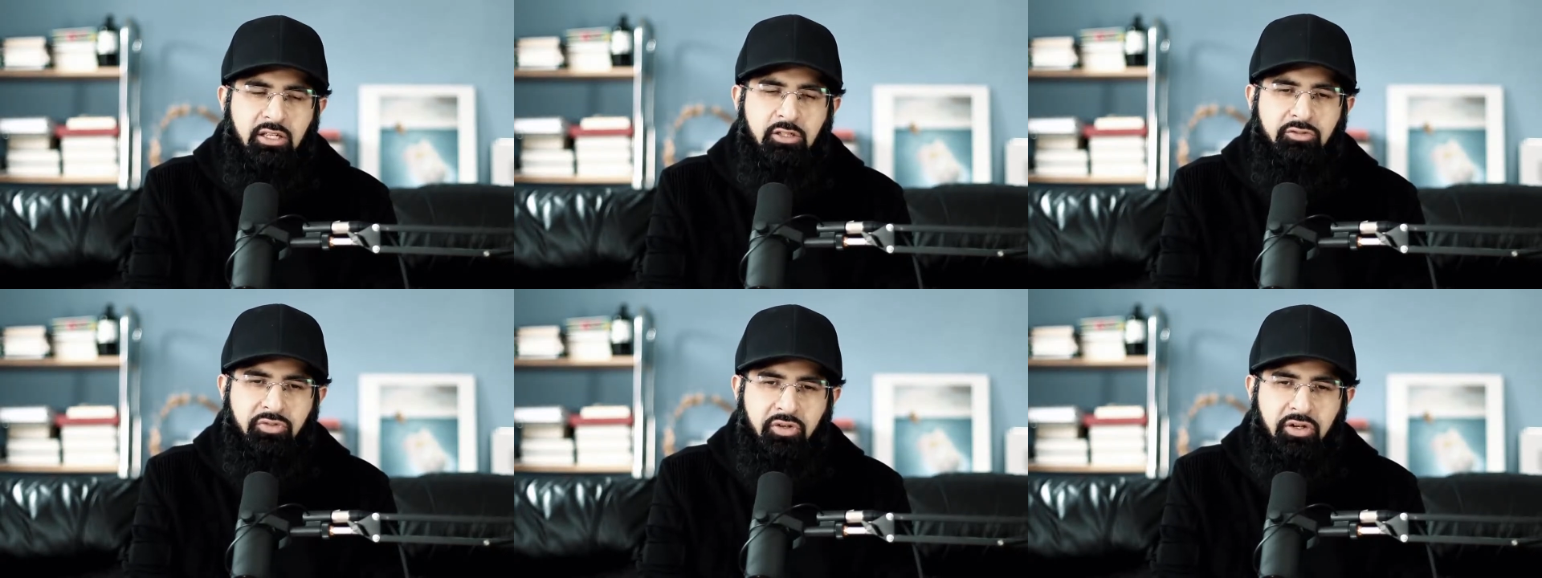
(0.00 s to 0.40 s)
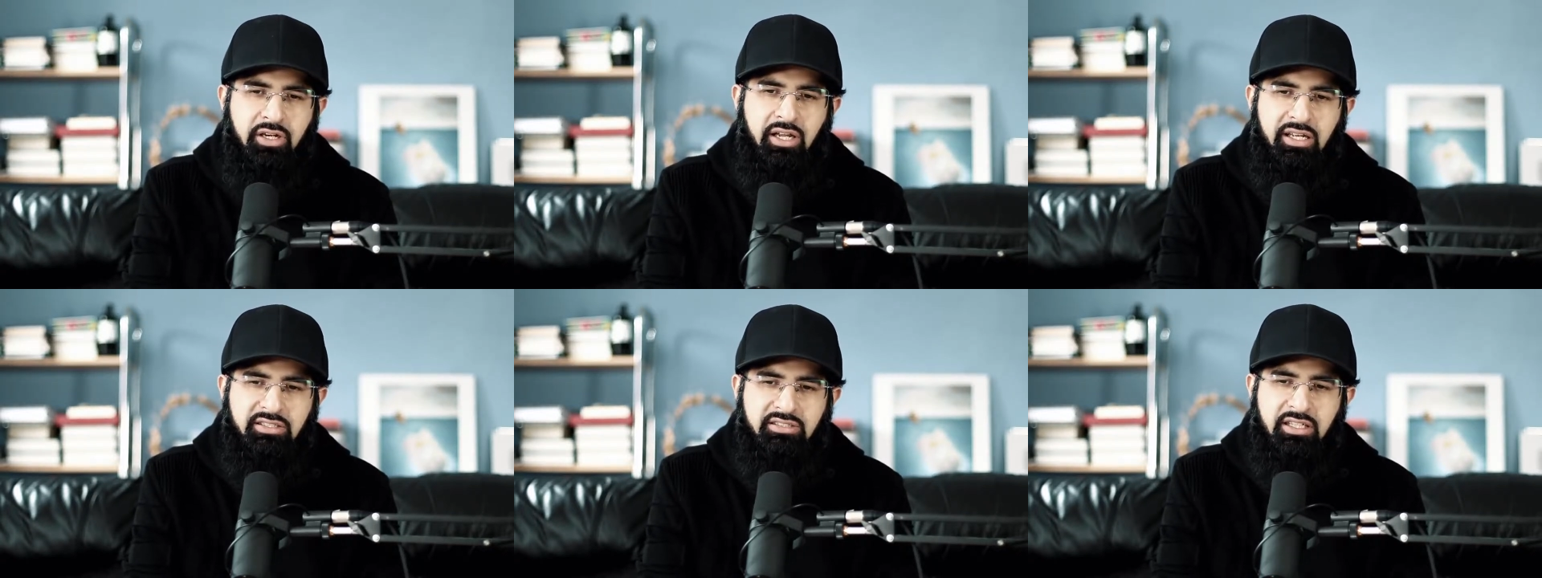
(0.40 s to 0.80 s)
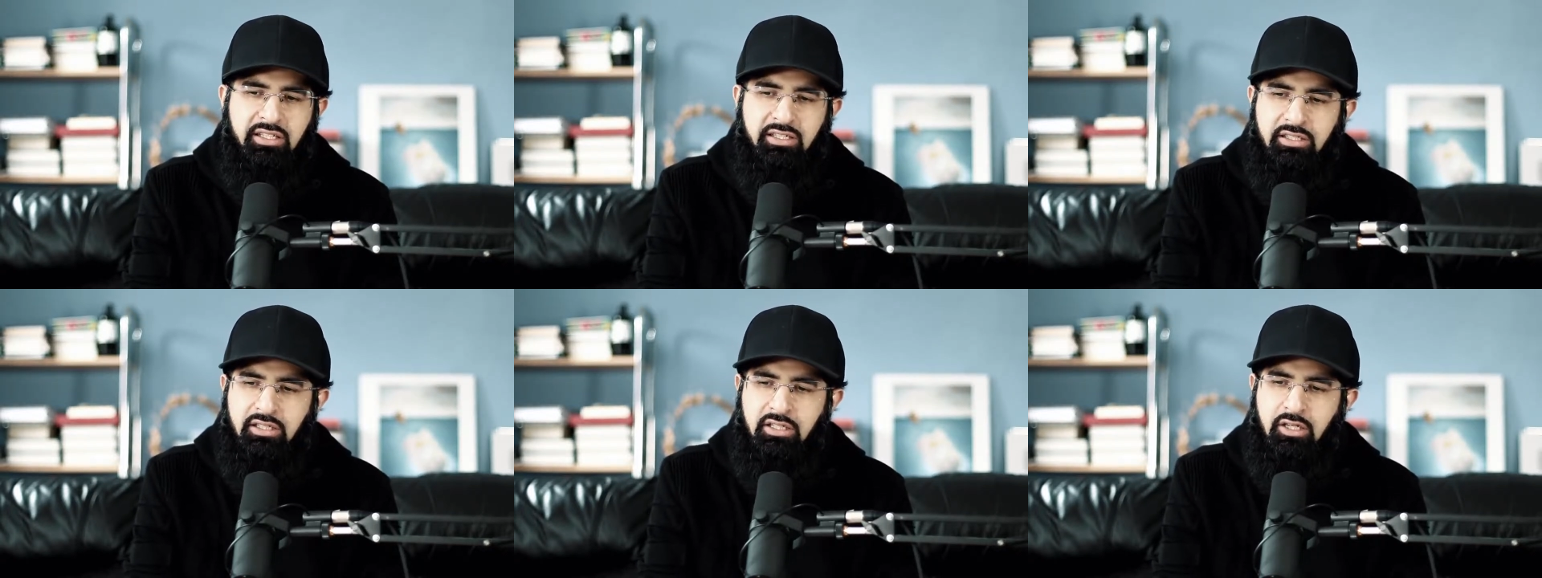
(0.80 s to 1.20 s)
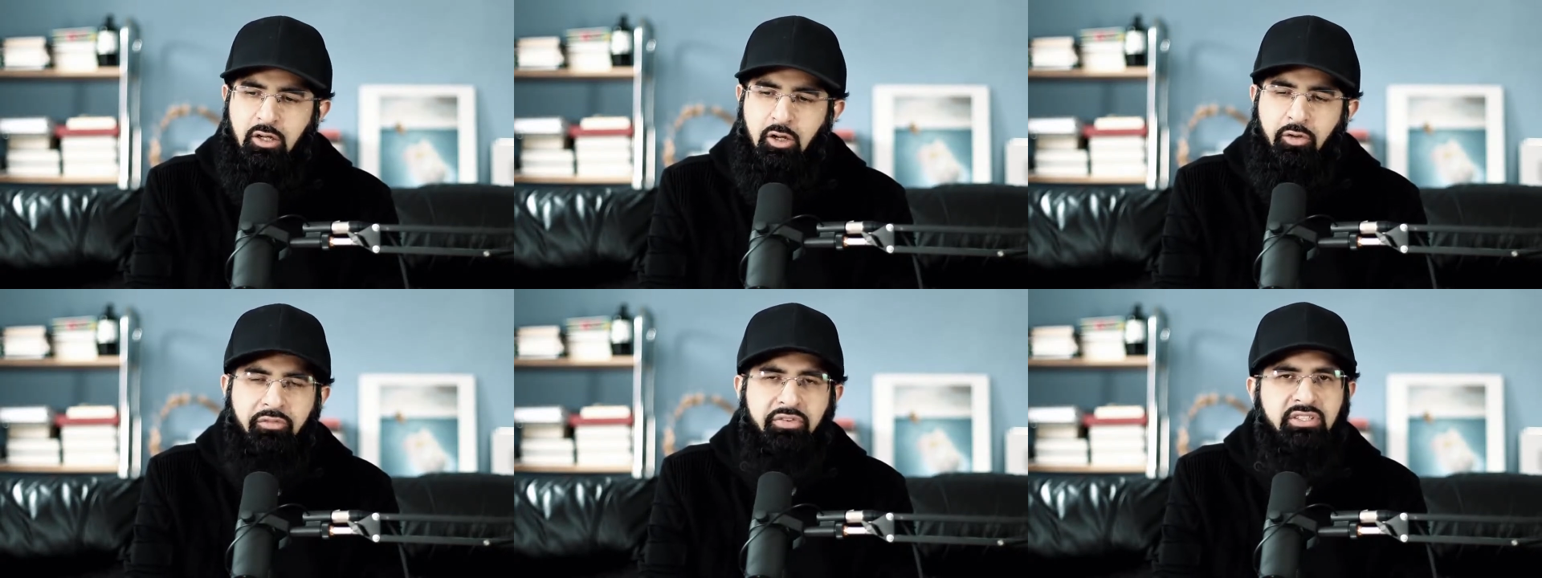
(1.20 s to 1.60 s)
It was very nice. And
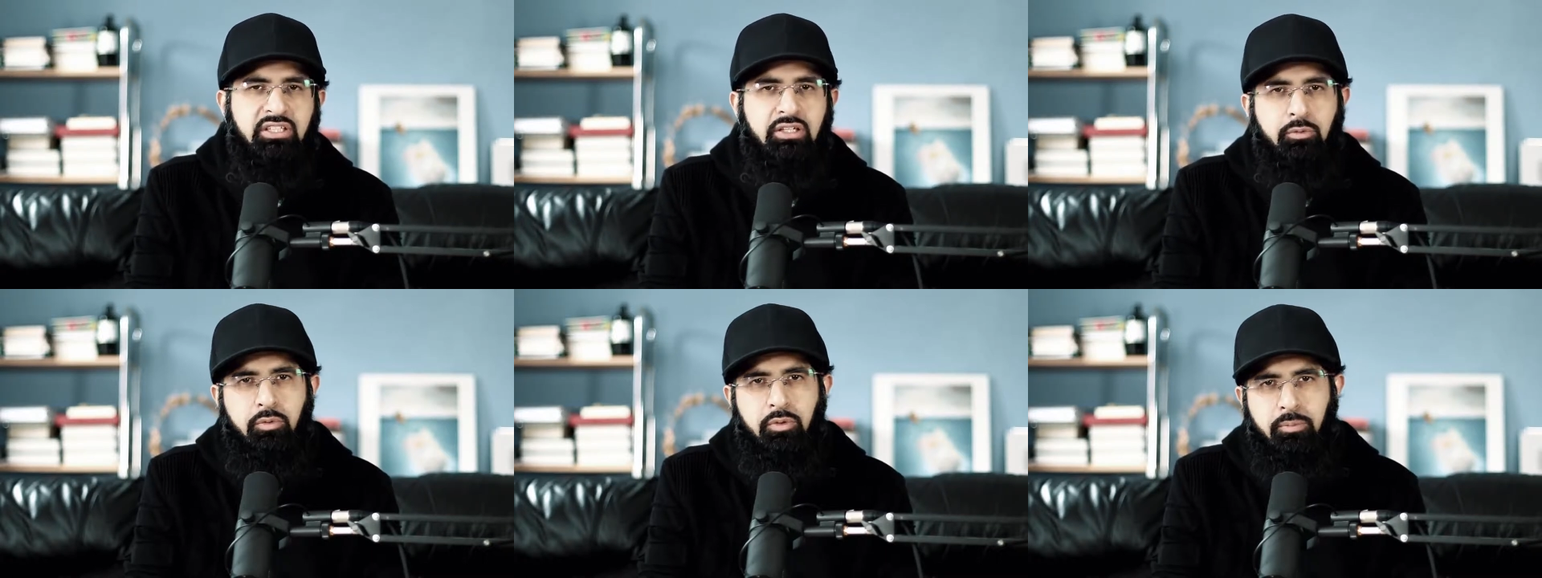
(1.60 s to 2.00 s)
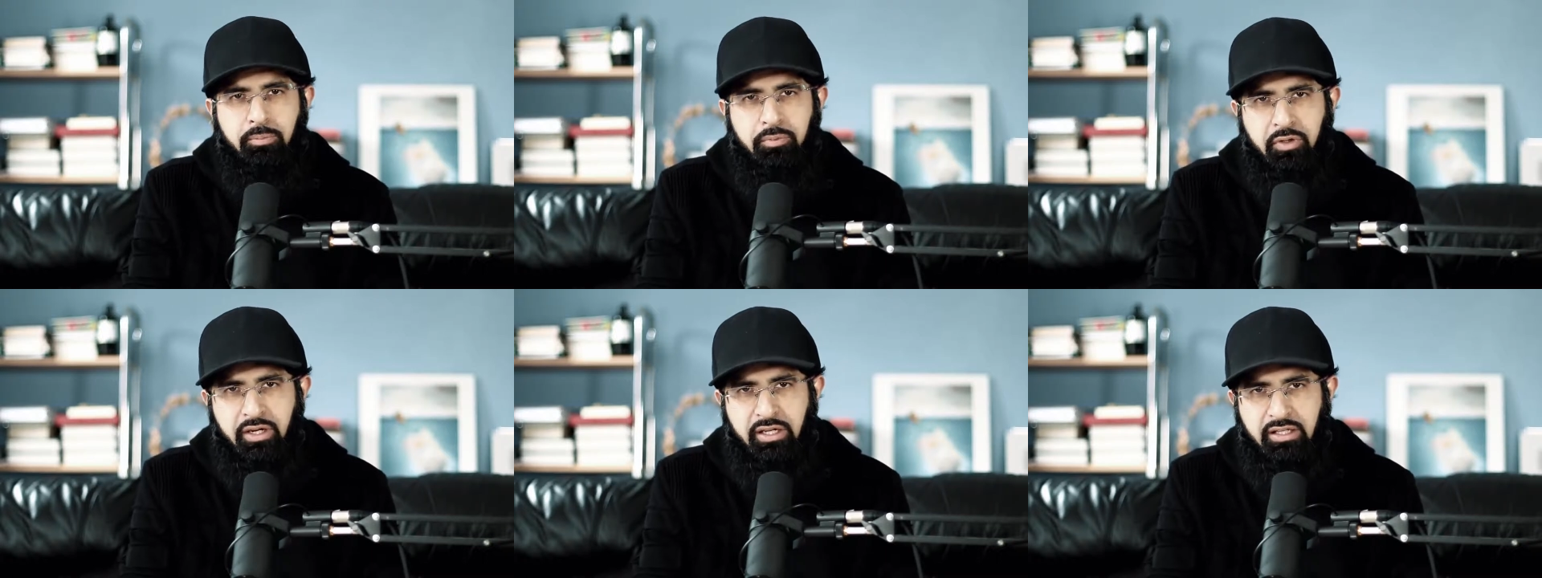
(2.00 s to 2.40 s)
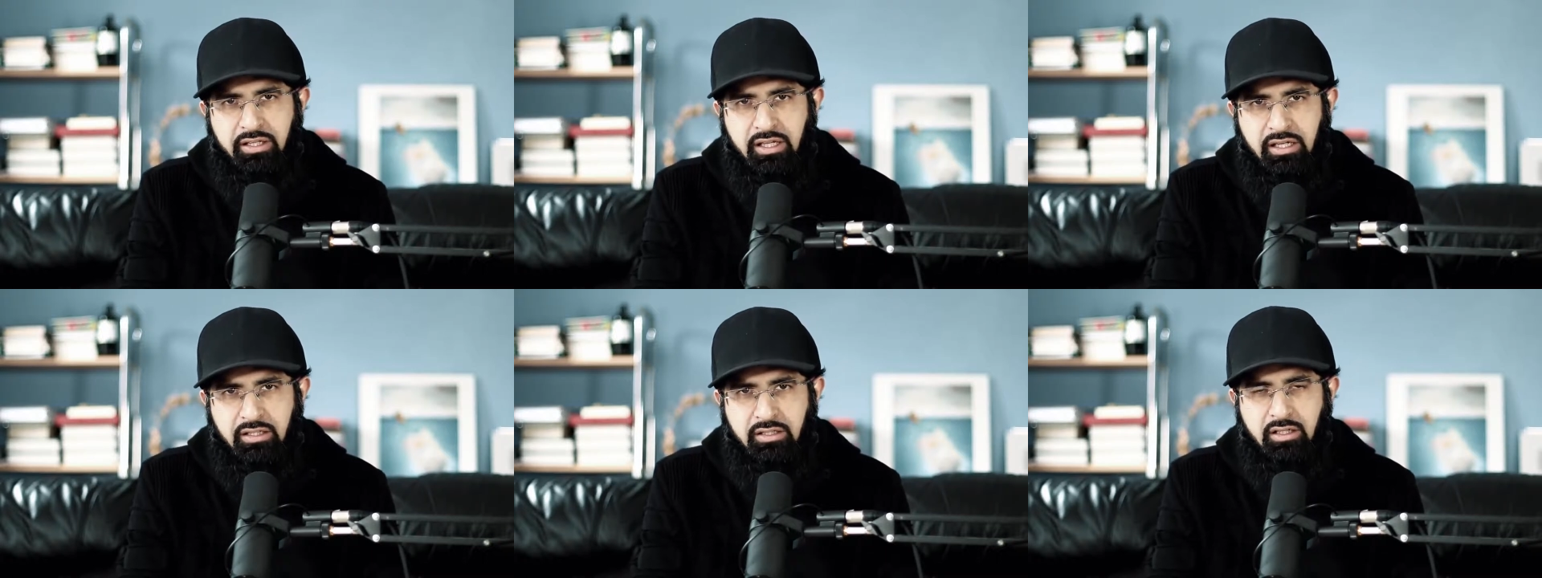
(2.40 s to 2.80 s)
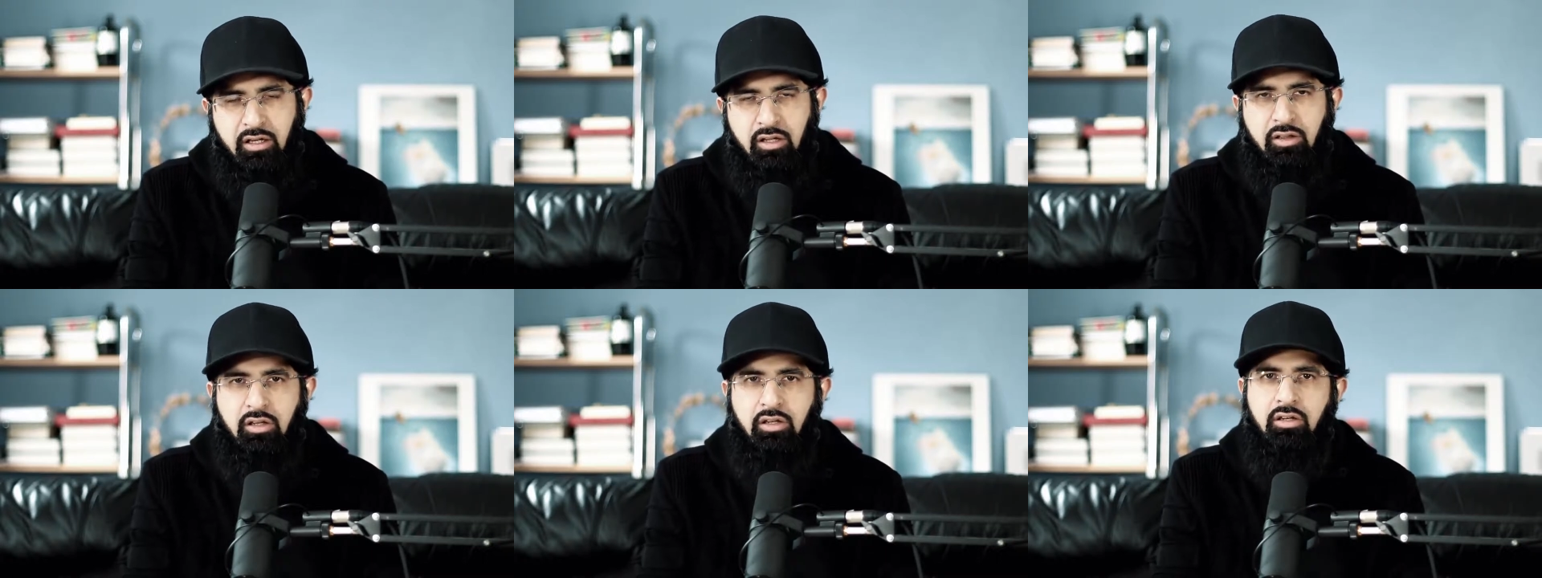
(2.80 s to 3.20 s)
obviously we pray that
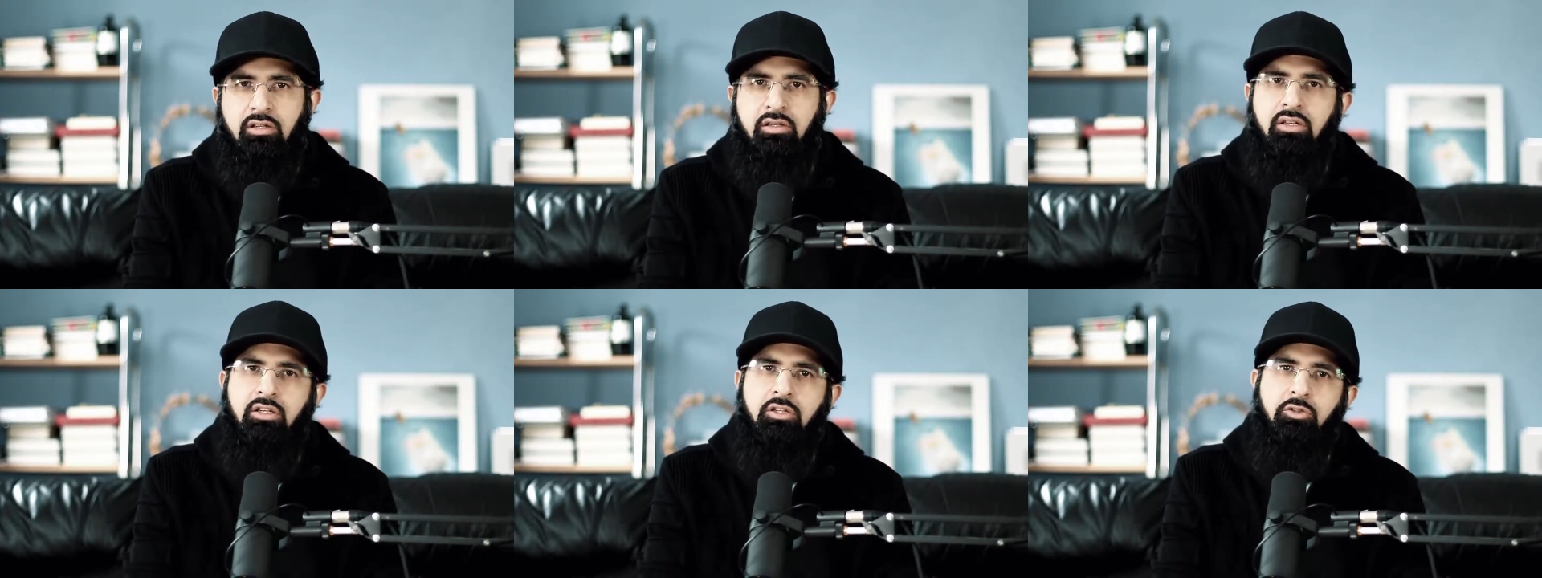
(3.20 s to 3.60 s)
Allah